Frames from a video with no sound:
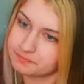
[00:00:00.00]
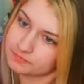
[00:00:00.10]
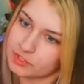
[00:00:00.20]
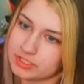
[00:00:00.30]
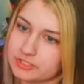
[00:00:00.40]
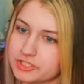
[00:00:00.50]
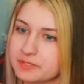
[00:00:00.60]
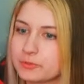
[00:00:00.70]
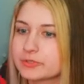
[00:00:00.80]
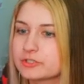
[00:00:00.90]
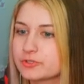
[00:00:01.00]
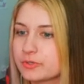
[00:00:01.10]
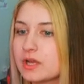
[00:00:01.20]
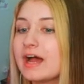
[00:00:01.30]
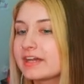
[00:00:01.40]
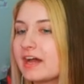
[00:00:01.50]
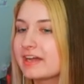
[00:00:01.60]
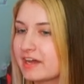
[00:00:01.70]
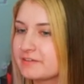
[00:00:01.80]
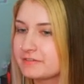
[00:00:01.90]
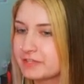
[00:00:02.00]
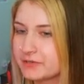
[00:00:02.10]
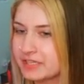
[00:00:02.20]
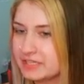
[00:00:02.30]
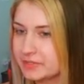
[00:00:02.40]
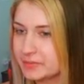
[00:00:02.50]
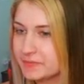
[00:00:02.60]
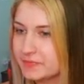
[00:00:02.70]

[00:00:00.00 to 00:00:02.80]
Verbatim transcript: You need to shake both control. I got I got it, Vito. Thank you.